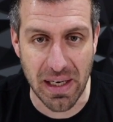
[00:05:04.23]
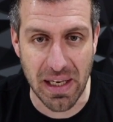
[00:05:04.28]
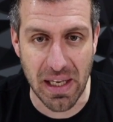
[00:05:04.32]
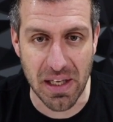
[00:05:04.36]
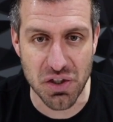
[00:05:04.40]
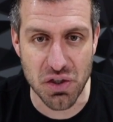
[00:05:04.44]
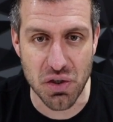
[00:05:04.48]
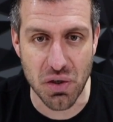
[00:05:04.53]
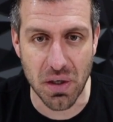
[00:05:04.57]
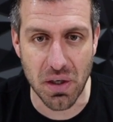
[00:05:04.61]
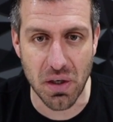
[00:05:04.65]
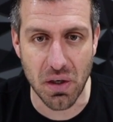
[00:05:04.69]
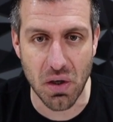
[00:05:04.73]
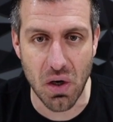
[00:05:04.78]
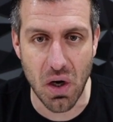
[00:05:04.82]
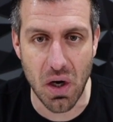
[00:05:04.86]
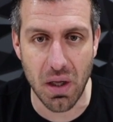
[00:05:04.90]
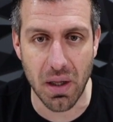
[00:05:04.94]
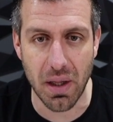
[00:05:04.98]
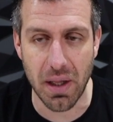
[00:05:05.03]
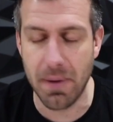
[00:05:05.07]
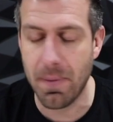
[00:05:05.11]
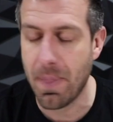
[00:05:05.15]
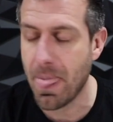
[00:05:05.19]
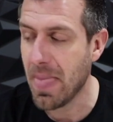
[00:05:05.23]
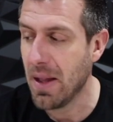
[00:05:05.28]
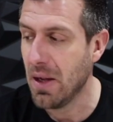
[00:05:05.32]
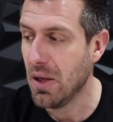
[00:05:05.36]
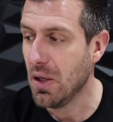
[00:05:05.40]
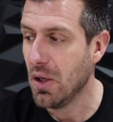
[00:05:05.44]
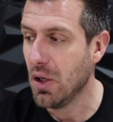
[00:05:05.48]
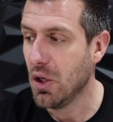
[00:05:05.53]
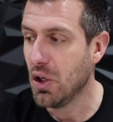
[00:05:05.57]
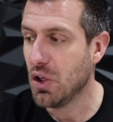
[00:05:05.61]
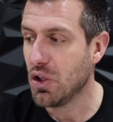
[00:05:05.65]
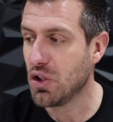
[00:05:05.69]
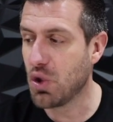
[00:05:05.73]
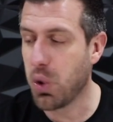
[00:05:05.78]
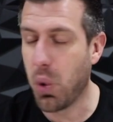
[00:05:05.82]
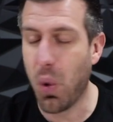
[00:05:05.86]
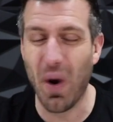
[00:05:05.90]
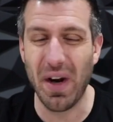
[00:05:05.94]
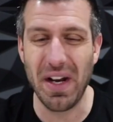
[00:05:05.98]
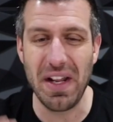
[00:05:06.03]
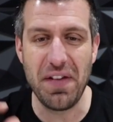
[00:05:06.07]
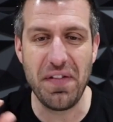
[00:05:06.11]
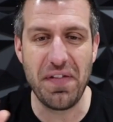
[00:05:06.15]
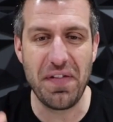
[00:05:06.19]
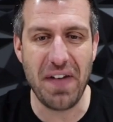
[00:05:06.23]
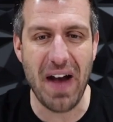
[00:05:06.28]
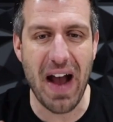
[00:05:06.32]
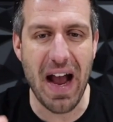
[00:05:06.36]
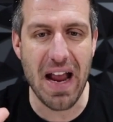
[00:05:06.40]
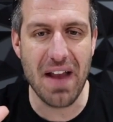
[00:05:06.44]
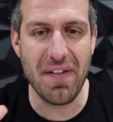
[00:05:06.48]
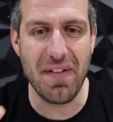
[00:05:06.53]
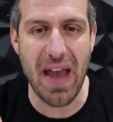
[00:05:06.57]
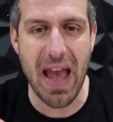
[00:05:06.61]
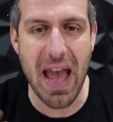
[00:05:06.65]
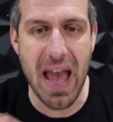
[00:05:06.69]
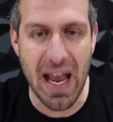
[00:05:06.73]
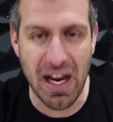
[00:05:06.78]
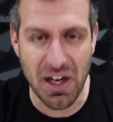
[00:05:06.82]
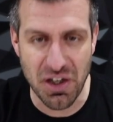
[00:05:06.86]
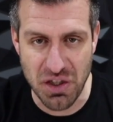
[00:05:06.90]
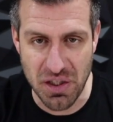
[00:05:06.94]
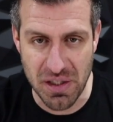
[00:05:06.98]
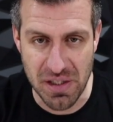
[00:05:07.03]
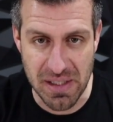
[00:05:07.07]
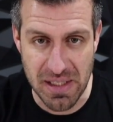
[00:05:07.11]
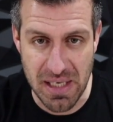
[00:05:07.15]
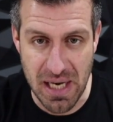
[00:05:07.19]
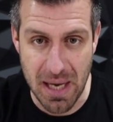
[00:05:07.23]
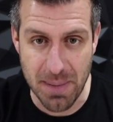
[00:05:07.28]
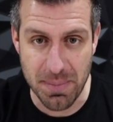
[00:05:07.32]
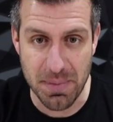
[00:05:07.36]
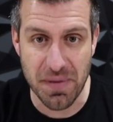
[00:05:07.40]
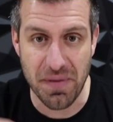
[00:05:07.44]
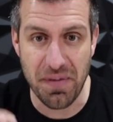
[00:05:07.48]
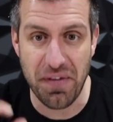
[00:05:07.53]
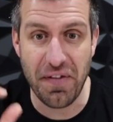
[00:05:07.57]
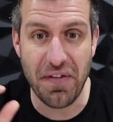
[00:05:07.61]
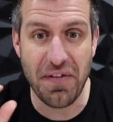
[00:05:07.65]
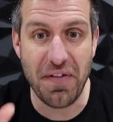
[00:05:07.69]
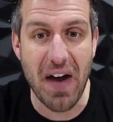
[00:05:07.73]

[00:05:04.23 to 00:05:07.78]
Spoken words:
I guess you can call it. 25 action steps,